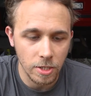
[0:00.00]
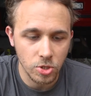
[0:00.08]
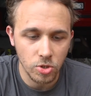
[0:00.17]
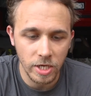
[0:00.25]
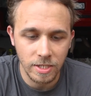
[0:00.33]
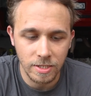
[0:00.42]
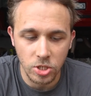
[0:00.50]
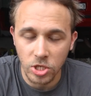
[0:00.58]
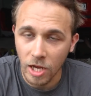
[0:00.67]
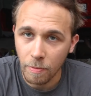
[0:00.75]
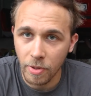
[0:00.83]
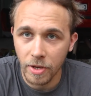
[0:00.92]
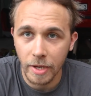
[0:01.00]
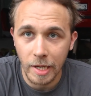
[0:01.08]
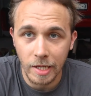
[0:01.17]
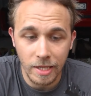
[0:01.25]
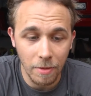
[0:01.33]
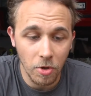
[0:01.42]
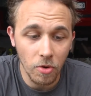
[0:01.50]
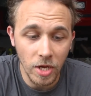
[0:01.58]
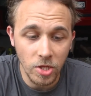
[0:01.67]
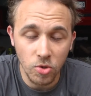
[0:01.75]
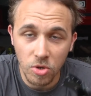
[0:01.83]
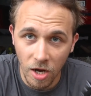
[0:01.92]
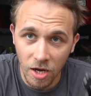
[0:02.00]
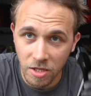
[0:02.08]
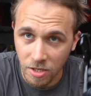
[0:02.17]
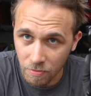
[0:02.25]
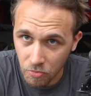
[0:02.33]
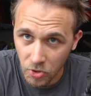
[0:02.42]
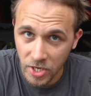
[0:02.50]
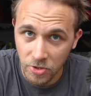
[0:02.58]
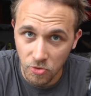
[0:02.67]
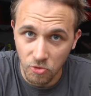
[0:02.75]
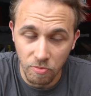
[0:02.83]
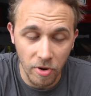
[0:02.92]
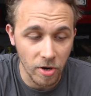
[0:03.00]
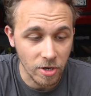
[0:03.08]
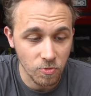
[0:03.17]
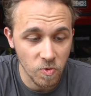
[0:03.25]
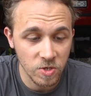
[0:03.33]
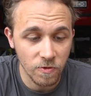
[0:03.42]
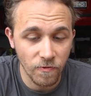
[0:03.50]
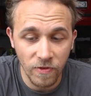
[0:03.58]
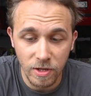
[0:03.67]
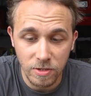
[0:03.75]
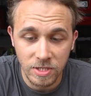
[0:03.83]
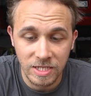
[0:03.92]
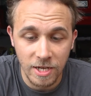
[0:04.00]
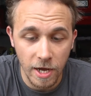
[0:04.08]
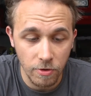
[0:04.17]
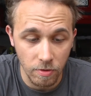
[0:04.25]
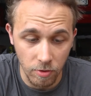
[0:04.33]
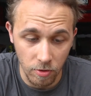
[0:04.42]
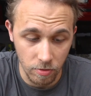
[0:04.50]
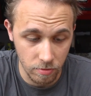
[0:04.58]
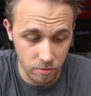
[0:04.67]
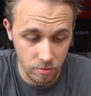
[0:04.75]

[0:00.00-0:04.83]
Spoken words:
traced the shape, and I'm going to cut the brand new part, which feels terrible,